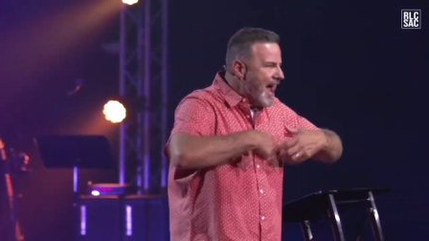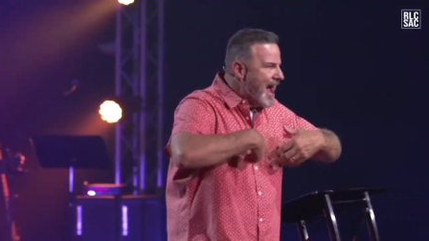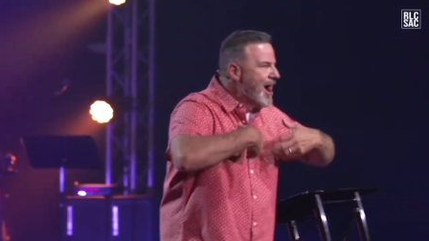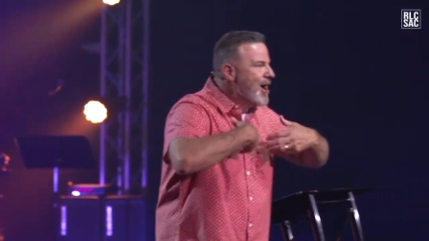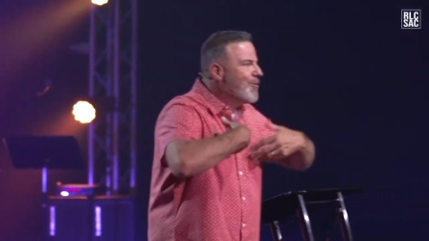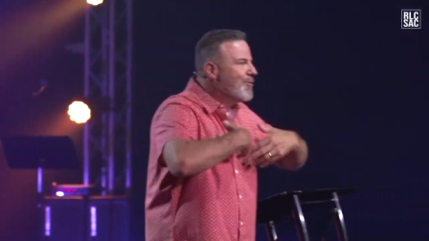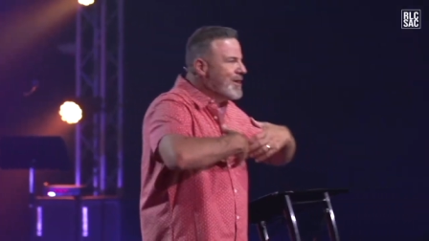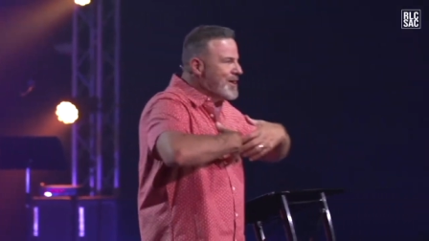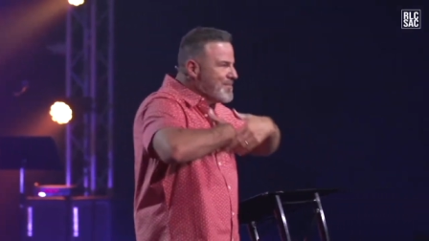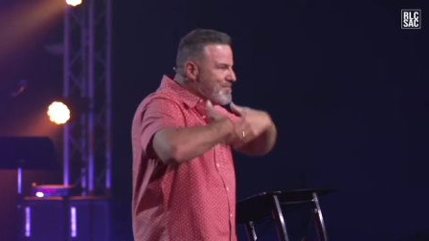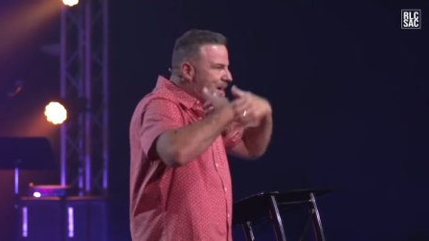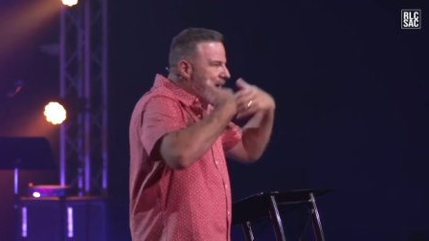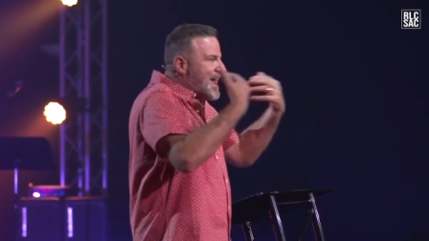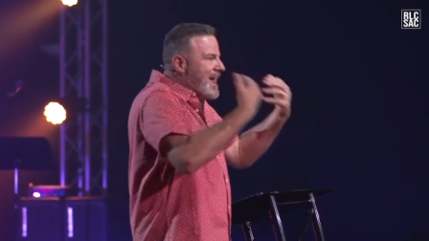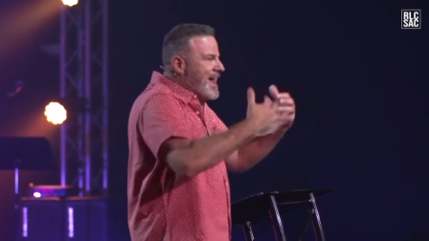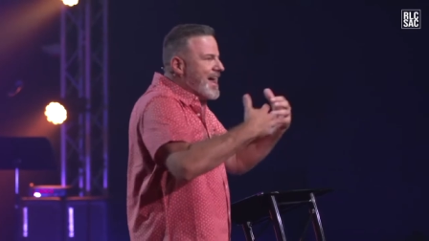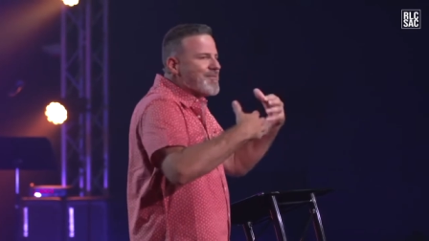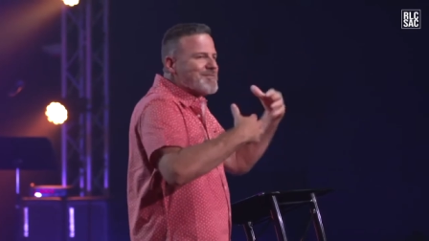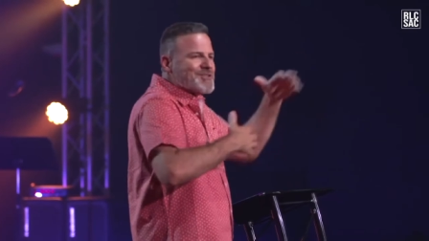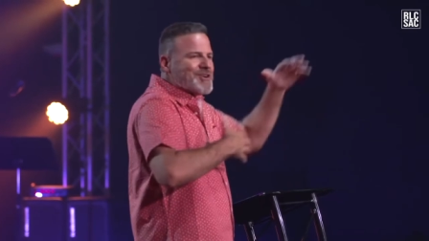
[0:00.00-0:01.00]
How we
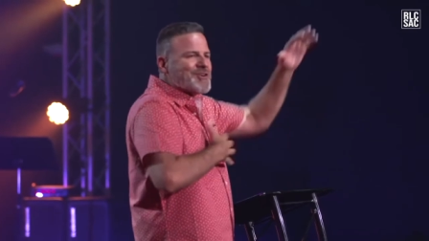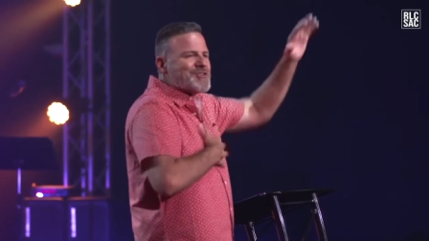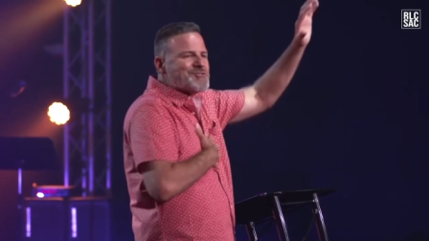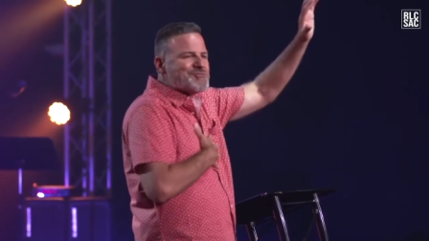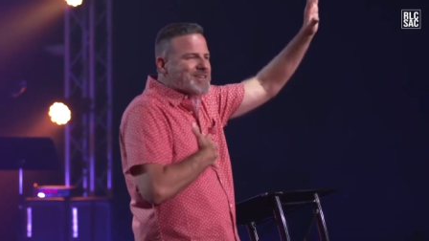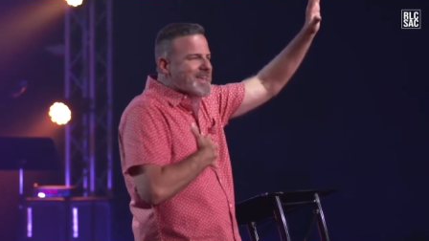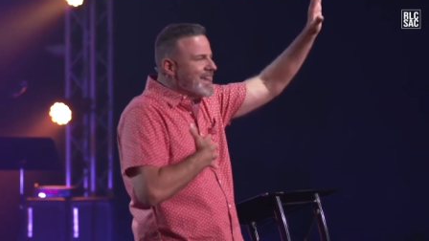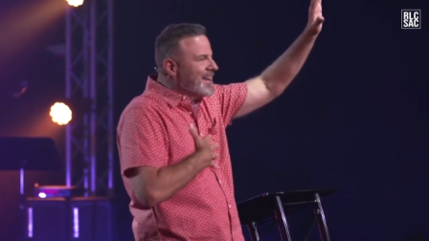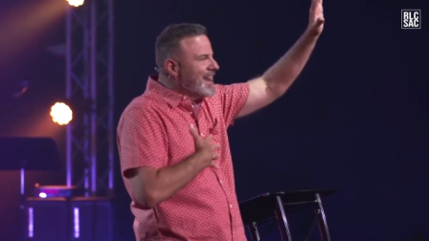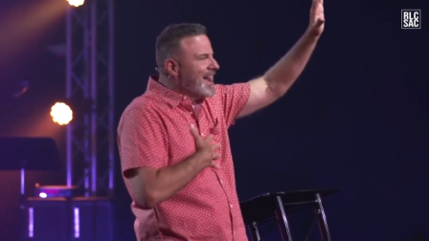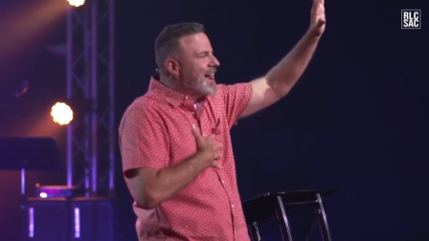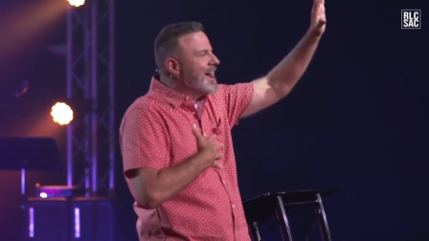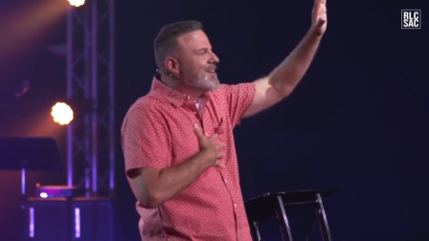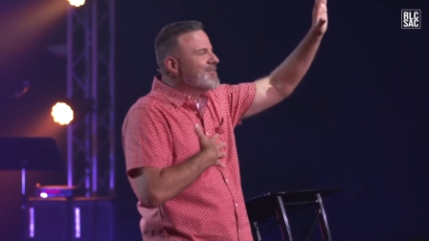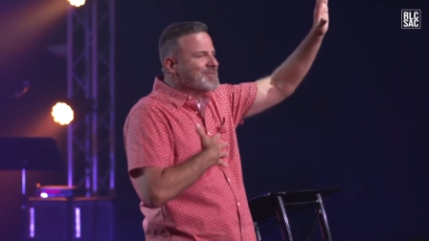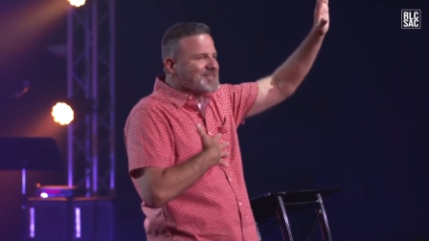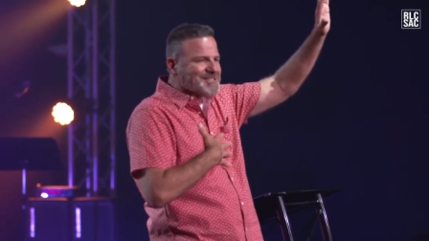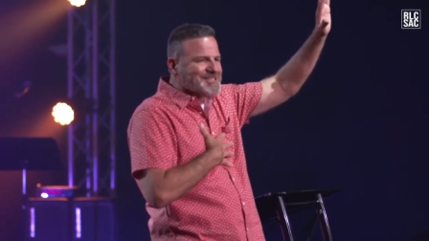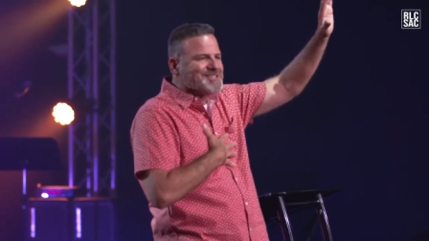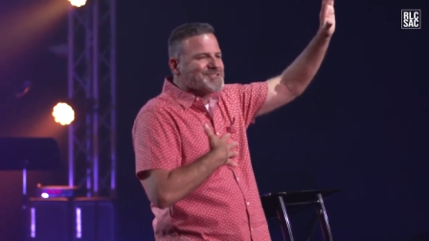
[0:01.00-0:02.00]
behave. I mean, you know, you can't
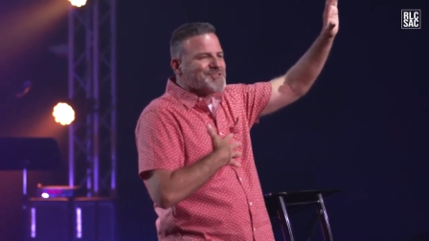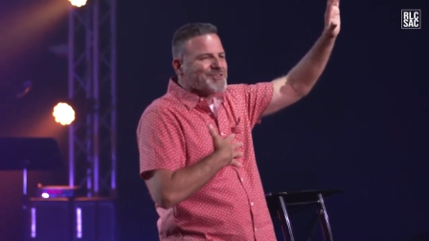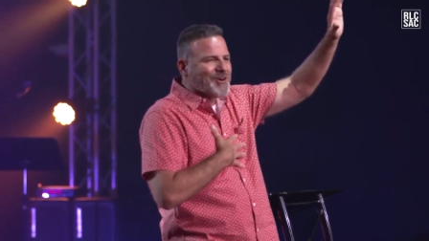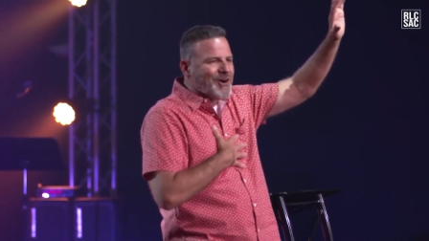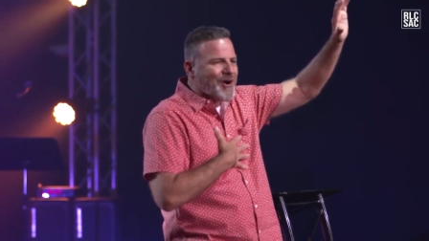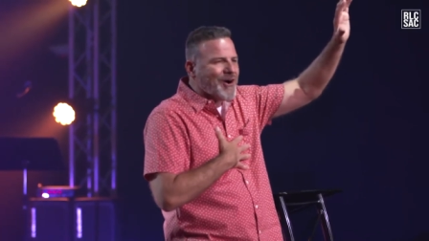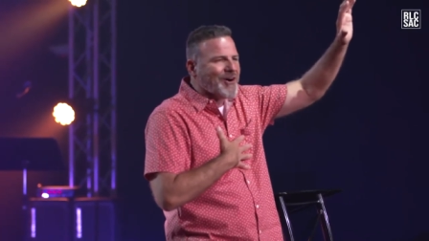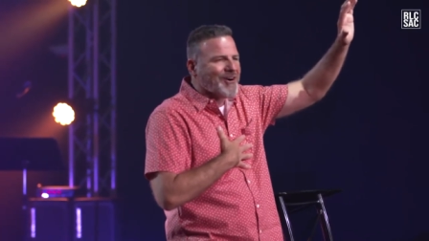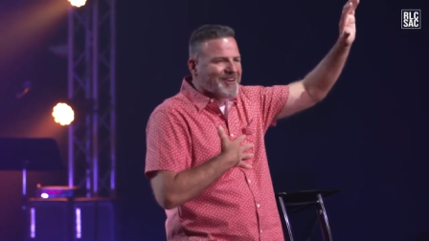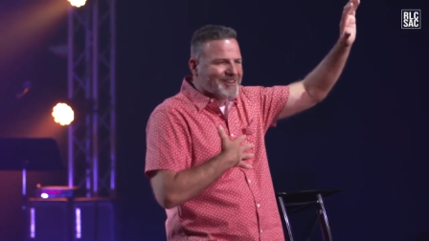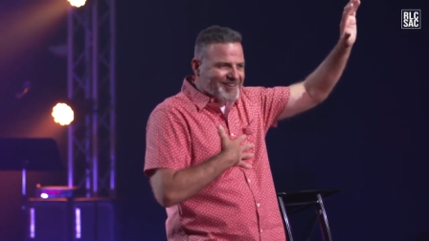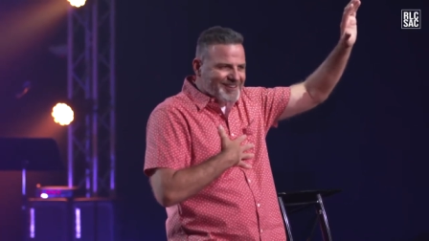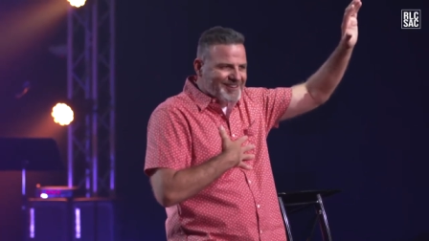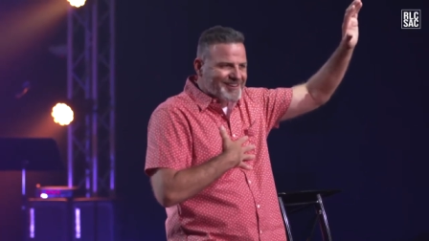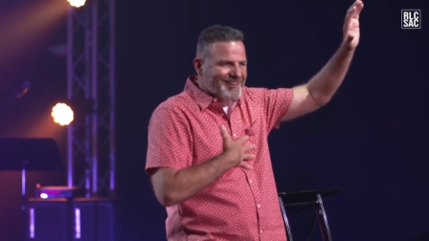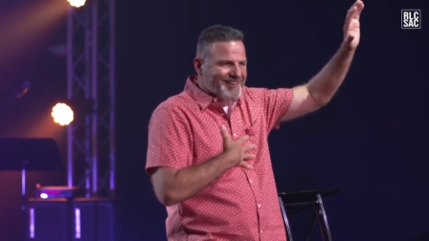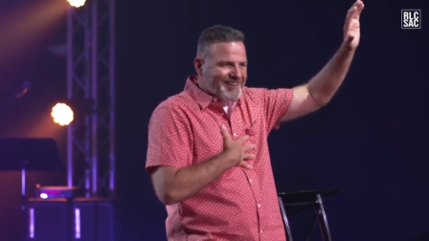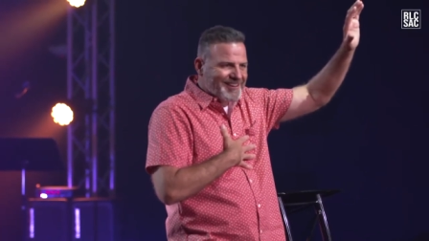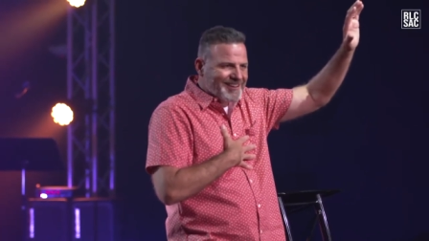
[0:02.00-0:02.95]
hide what's in your heart.